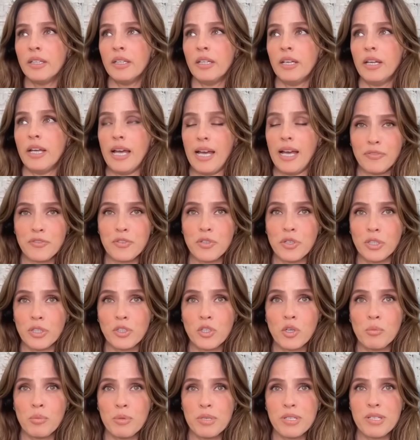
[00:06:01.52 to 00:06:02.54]
after
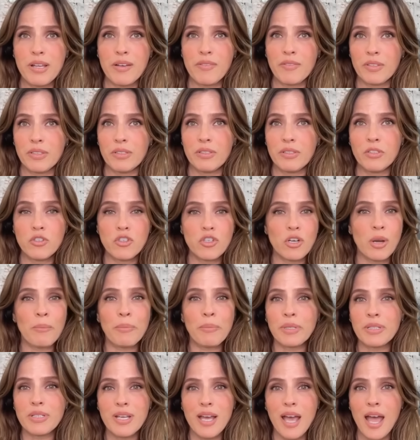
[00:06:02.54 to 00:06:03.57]
October 7th, to jump
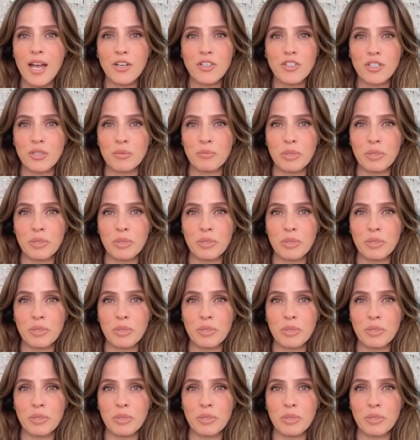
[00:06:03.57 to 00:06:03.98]
into action